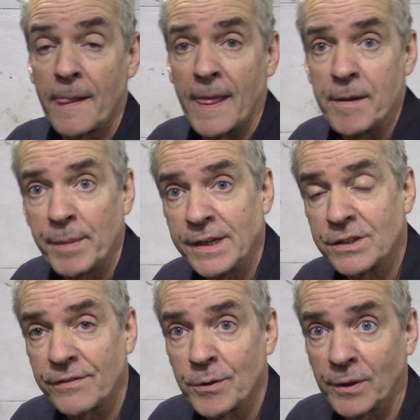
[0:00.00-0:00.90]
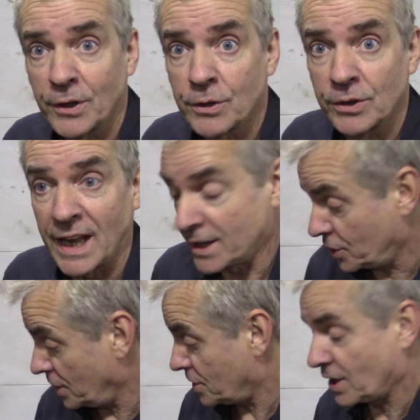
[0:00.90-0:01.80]
it means if you want to cut like
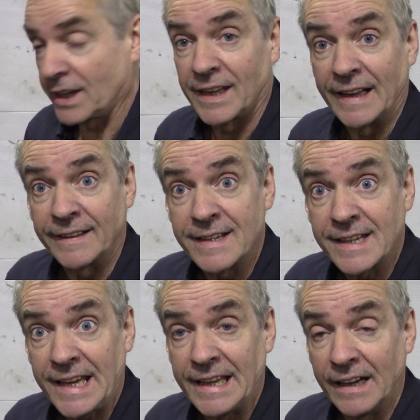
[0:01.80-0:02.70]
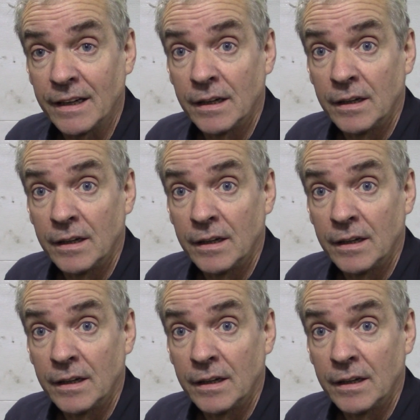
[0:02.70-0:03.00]
sheet steel like this here